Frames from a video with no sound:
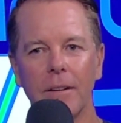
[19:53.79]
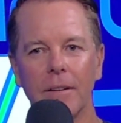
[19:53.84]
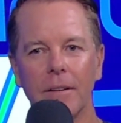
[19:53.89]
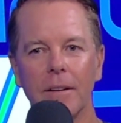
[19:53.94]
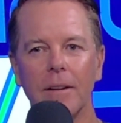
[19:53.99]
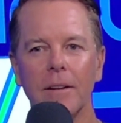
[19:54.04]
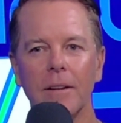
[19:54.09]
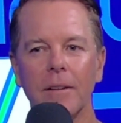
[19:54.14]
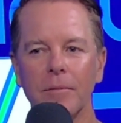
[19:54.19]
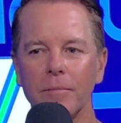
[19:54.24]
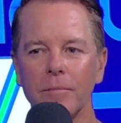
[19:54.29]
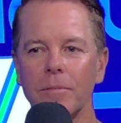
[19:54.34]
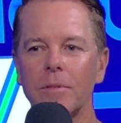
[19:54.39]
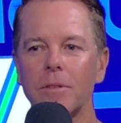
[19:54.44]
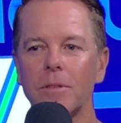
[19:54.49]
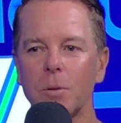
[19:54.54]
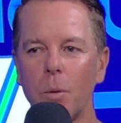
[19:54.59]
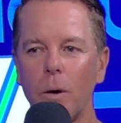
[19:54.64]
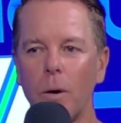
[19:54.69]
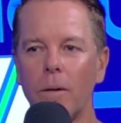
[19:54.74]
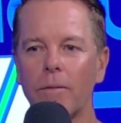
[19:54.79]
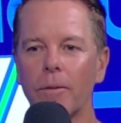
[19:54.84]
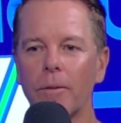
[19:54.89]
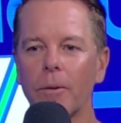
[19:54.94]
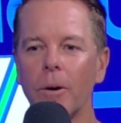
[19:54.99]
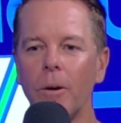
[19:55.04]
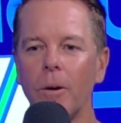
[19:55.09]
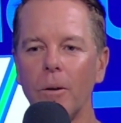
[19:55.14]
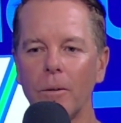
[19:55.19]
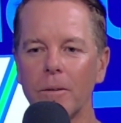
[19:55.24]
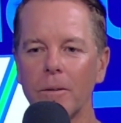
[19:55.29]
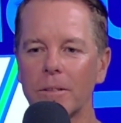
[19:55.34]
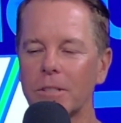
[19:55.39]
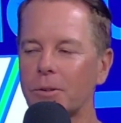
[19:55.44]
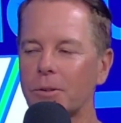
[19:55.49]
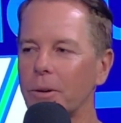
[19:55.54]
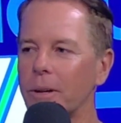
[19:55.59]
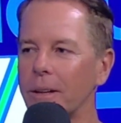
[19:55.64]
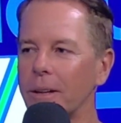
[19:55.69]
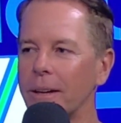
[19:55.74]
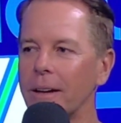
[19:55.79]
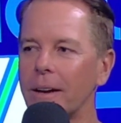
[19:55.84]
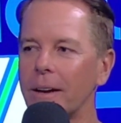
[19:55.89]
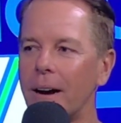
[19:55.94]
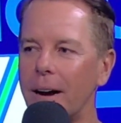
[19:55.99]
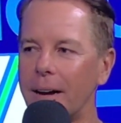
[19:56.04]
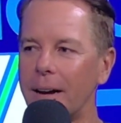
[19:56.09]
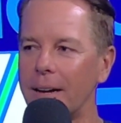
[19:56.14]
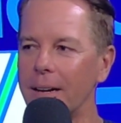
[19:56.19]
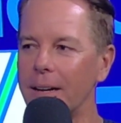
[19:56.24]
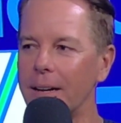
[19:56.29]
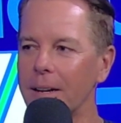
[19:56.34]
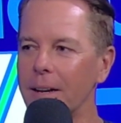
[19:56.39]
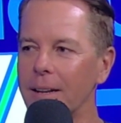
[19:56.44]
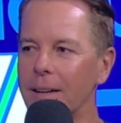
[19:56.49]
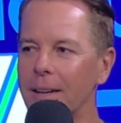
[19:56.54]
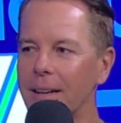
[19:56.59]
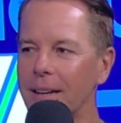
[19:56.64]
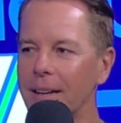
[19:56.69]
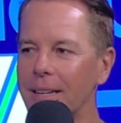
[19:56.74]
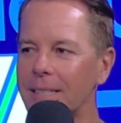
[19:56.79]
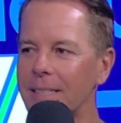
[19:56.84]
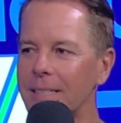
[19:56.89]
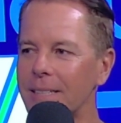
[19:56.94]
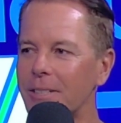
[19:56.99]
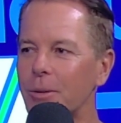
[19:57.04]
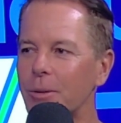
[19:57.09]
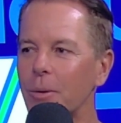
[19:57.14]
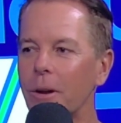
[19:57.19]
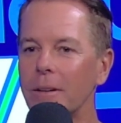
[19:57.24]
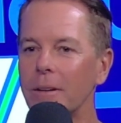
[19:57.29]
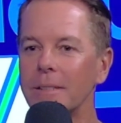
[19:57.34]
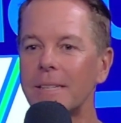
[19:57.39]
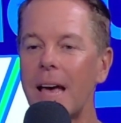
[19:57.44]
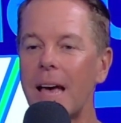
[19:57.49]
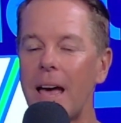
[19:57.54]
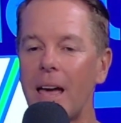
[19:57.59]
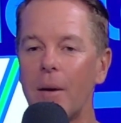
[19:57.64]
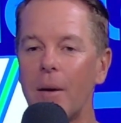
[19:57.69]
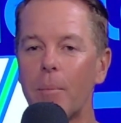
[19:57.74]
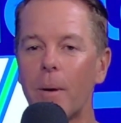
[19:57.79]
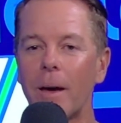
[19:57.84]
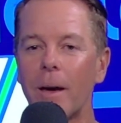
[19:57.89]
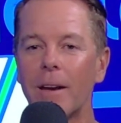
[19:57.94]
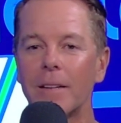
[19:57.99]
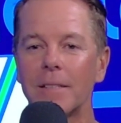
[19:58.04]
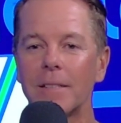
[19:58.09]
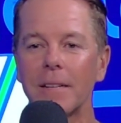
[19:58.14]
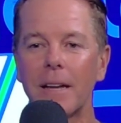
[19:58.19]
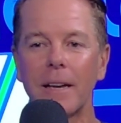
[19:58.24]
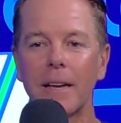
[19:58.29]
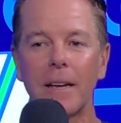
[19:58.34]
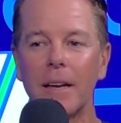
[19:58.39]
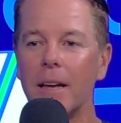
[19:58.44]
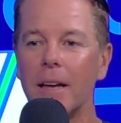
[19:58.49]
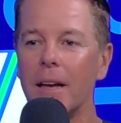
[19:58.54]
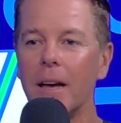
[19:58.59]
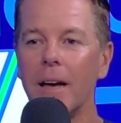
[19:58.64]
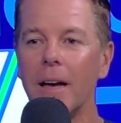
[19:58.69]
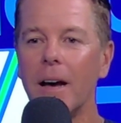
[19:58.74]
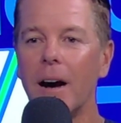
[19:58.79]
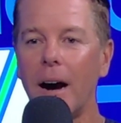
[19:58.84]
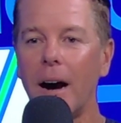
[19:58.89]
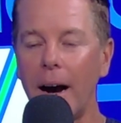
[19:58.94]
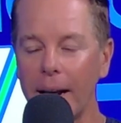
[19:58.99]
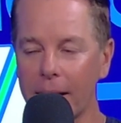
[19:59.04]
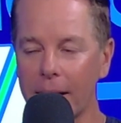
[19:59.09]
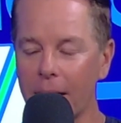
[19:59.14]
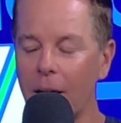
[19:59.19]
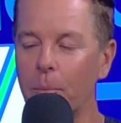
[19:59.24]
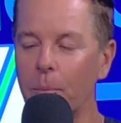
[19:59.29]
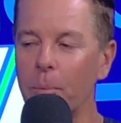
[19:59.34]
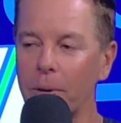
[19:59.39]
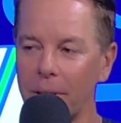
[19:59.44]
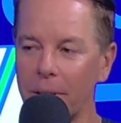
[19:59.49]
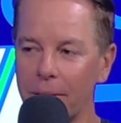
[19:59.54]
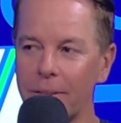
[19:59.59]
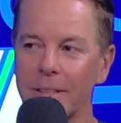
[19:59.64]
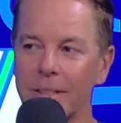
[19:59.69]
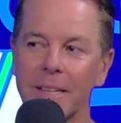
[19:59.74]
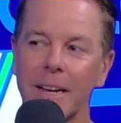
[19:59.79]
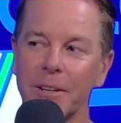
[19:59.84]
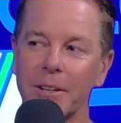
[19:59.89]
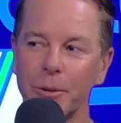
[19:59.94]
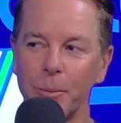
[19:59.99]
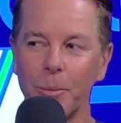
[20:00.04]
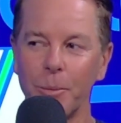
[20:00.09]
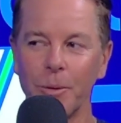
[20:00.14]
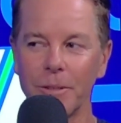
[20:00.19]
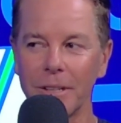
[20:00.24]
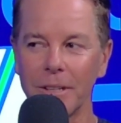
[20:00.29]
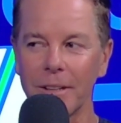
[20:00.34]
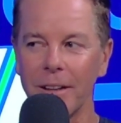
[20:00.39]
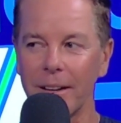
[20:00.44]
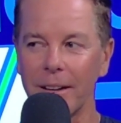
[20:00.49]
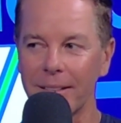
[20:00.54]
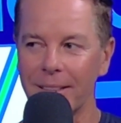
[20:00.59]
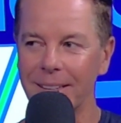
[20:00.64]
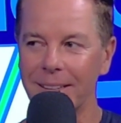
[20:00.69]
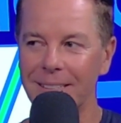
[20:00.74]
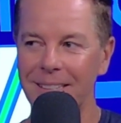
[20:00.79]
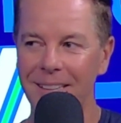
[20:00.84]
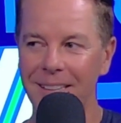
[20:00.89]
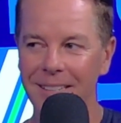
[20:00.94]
Little 12-year-old Australian guy listens to it on tape and is like, I can't believe there's actual music like this.